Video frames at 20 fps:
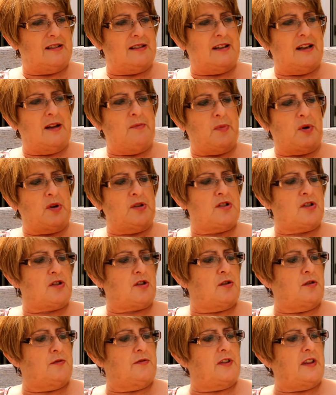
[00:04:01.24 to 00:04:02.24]
embossed
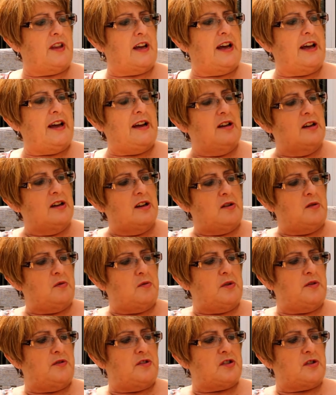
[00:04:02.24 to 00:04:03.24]
cover there
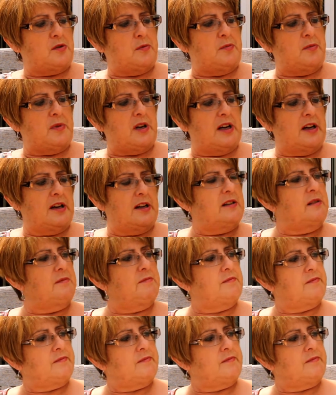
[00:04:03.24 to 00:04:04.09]
with some um,